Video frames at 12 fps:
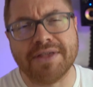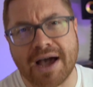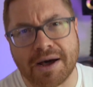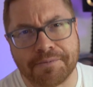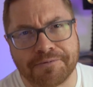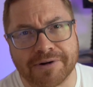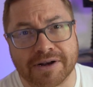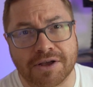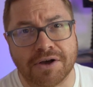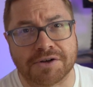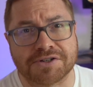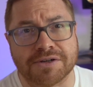the upfront
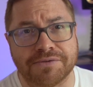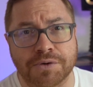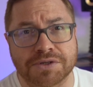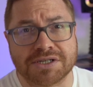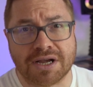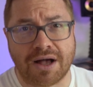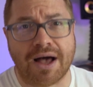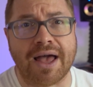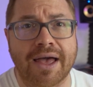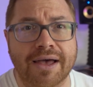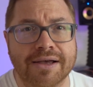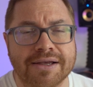cost of your
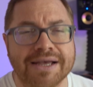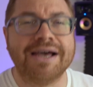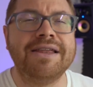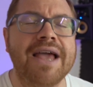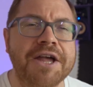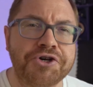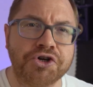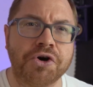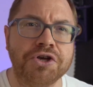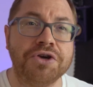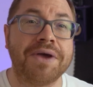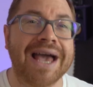tyre. And yeah,
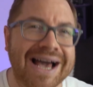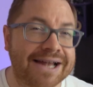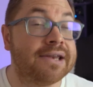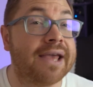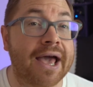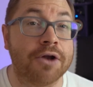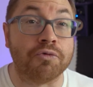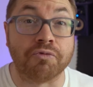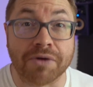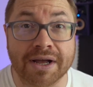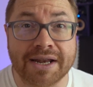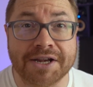sure, you can get
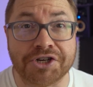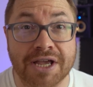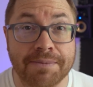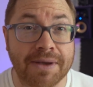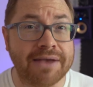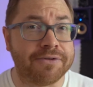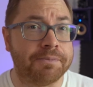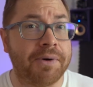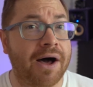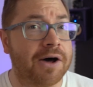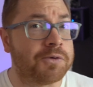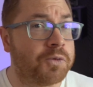really cheap, even
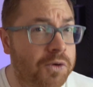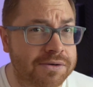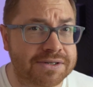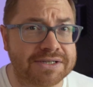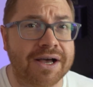part-worn